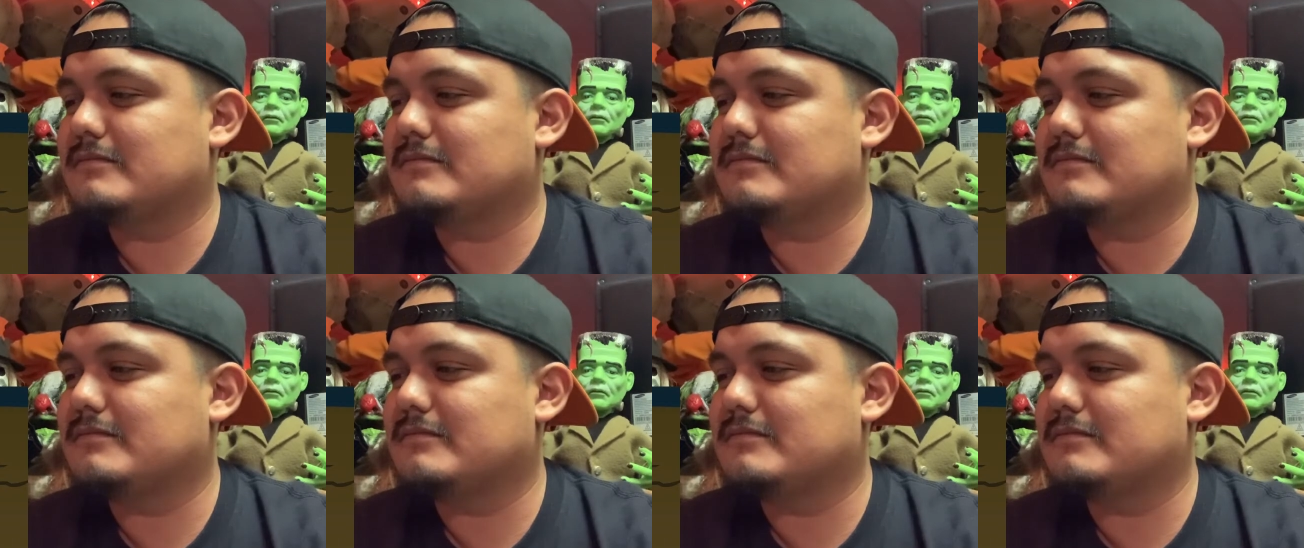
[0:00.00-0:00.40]

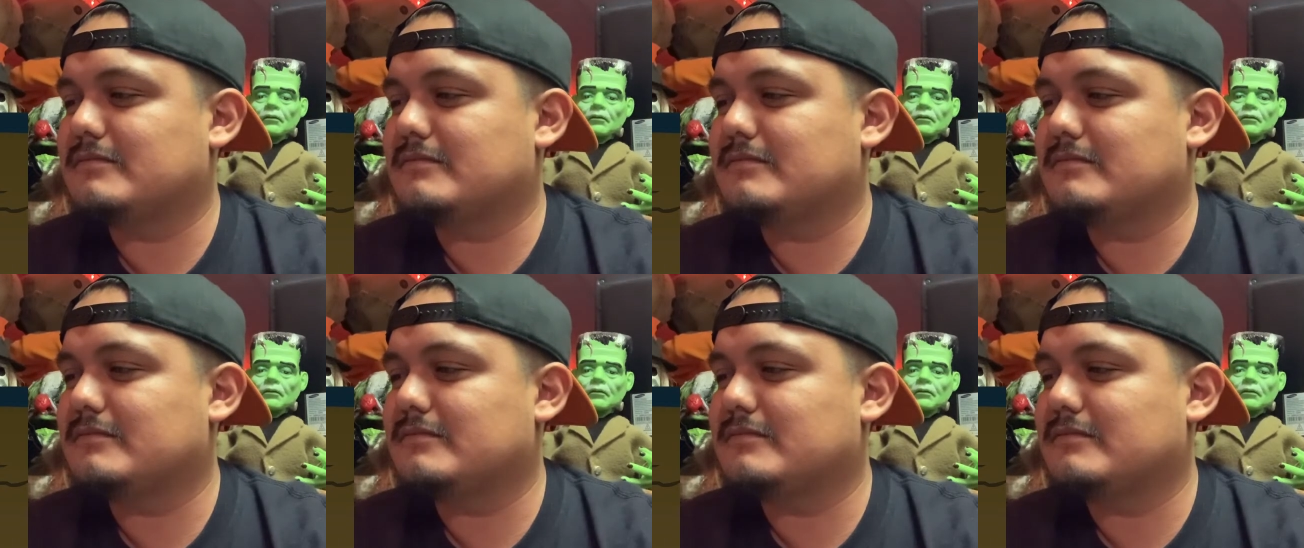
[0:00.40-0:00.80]

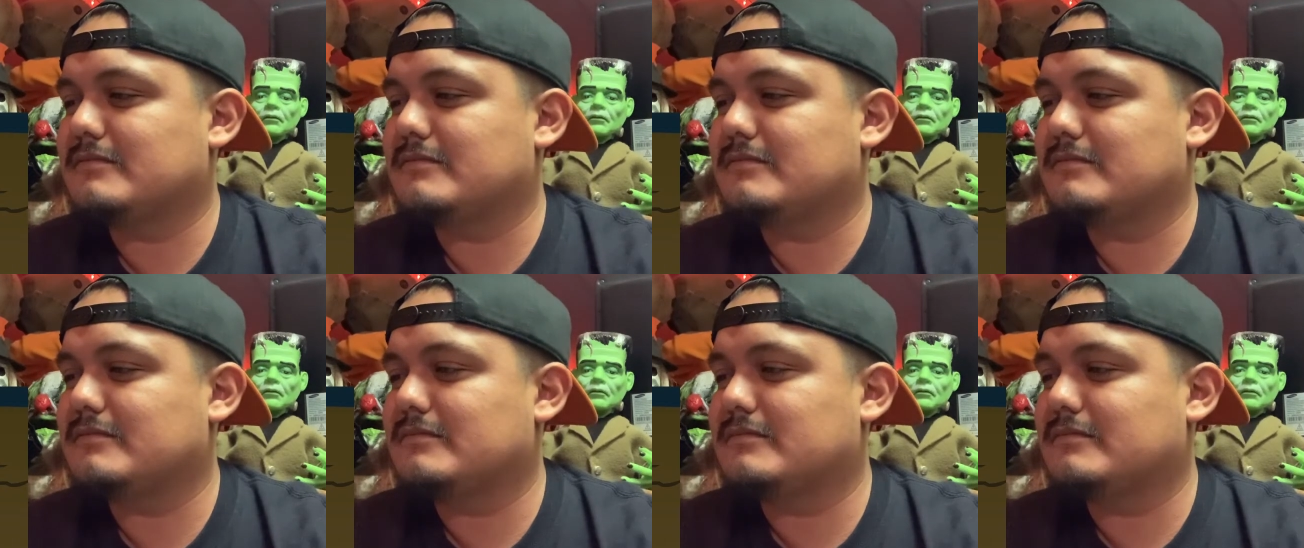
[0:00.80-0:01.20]

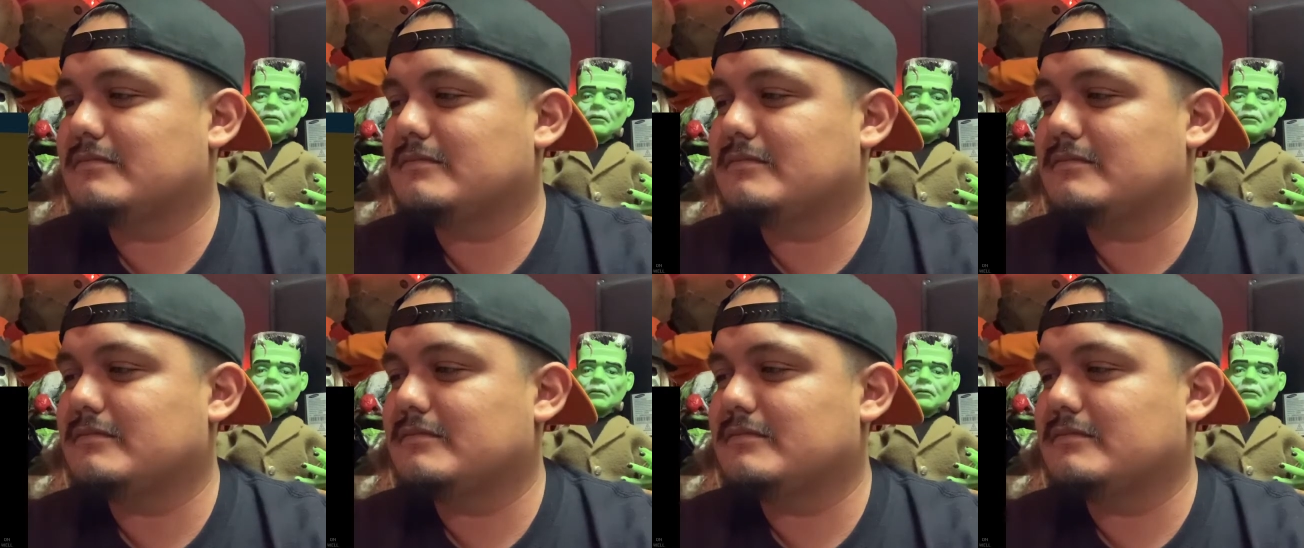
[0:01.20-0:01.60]

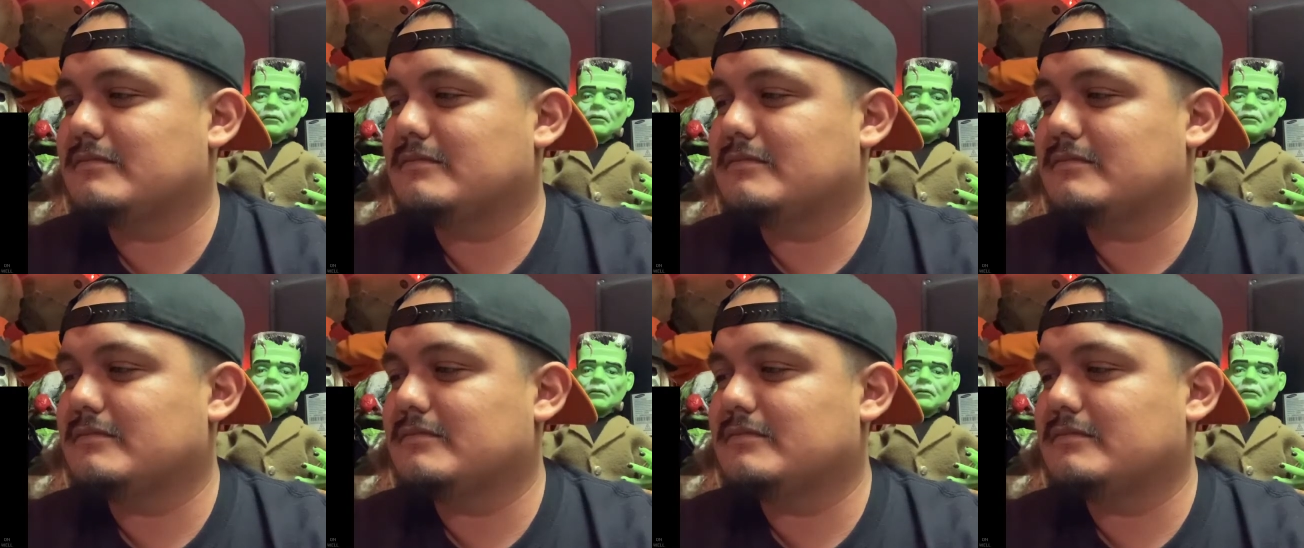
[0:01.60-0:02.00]

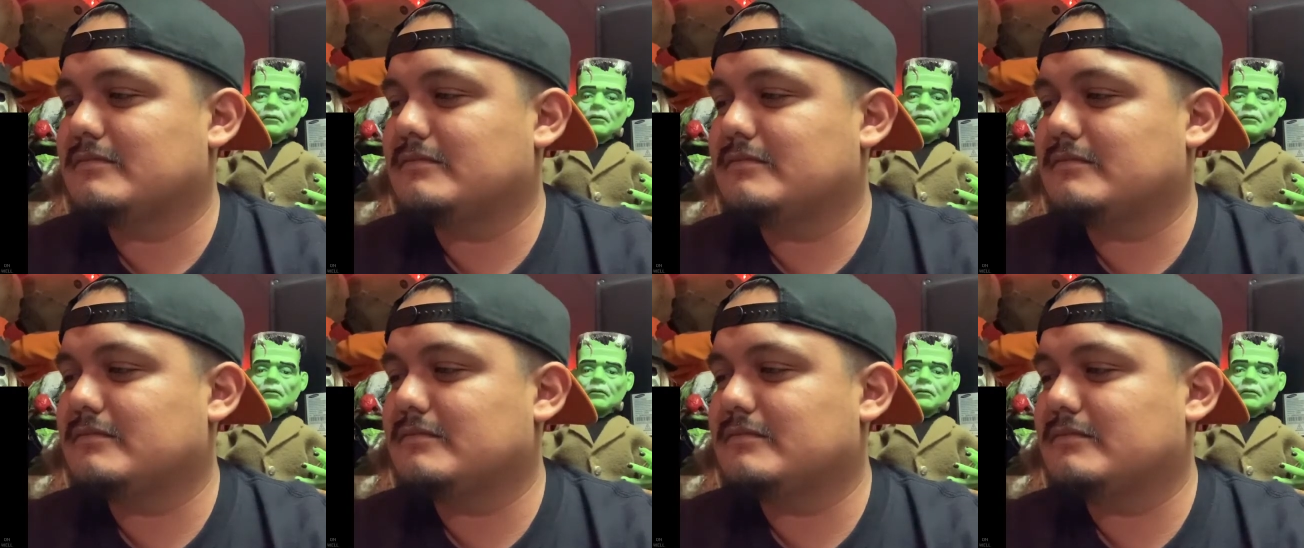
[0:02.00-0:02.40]

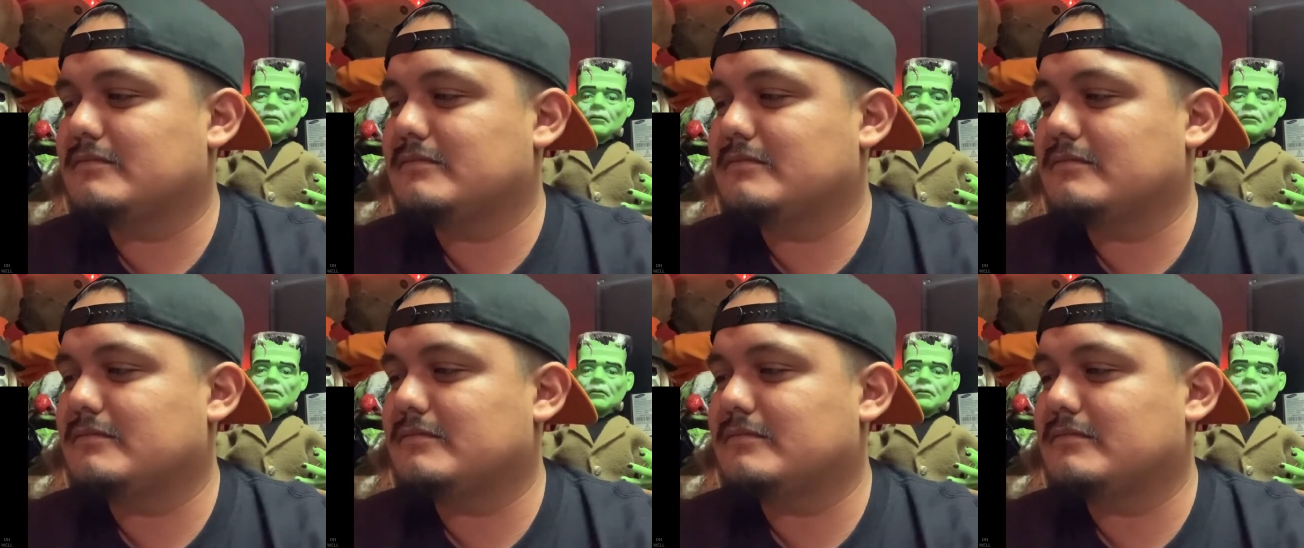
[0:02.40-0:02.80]

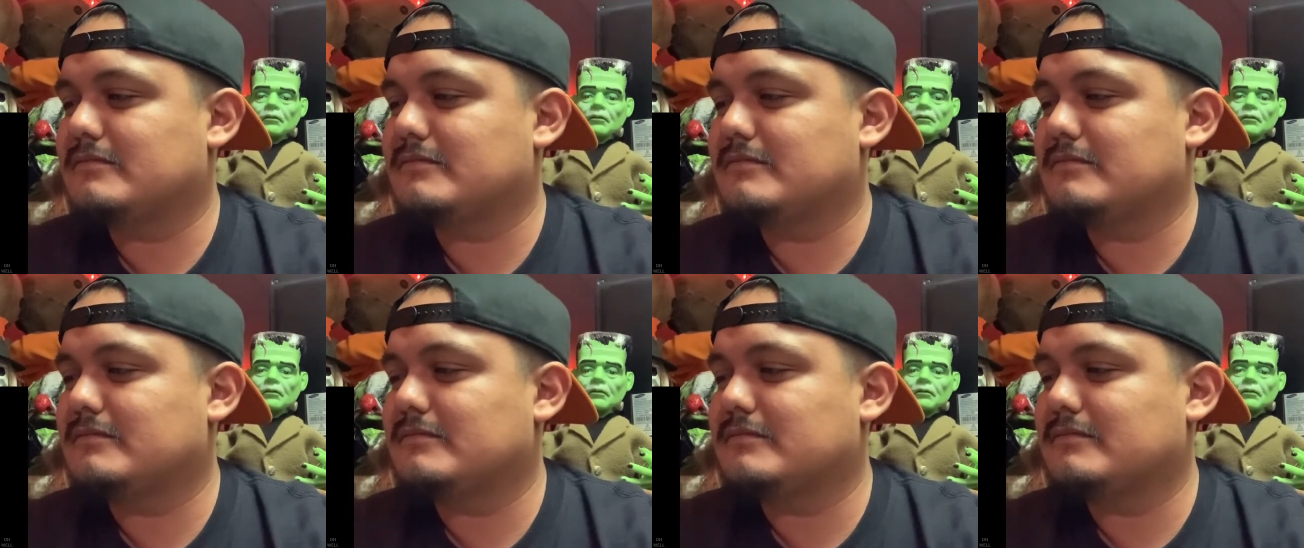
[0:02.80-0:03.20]

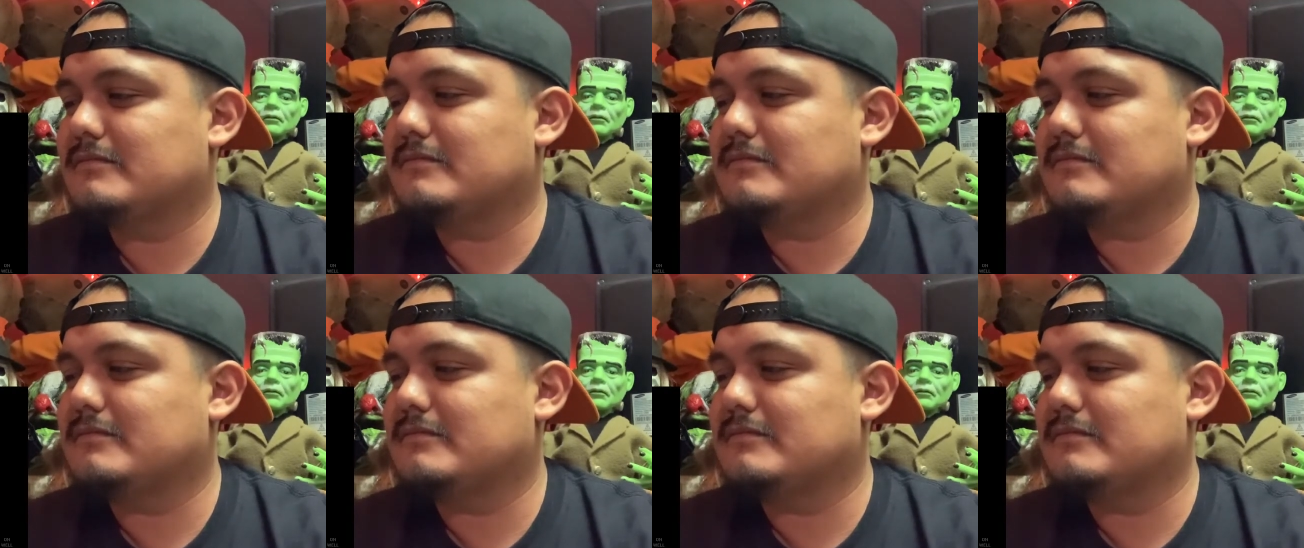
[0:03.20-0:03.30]
No one is speaking in this clip.